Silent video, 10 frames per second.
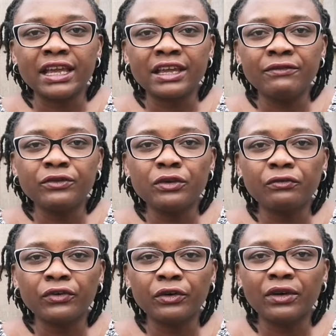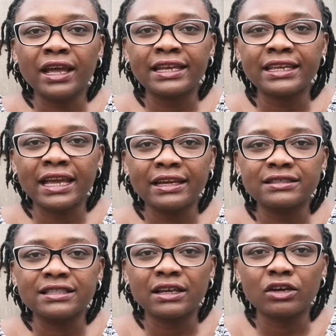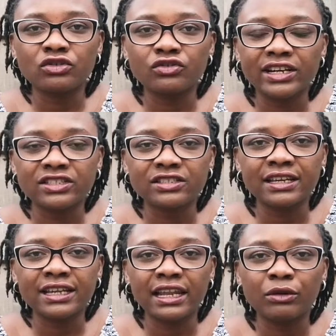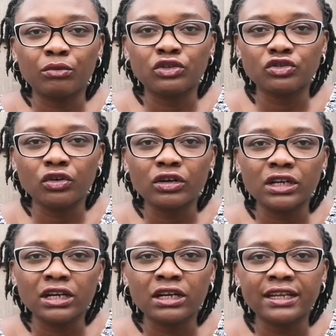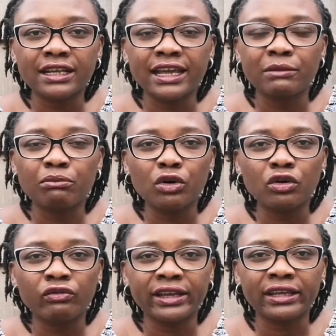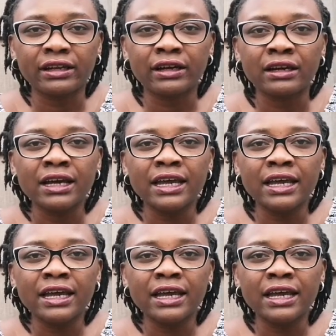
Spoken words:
if you feel like yes, the contractions are getting stronger, they're getting more regular,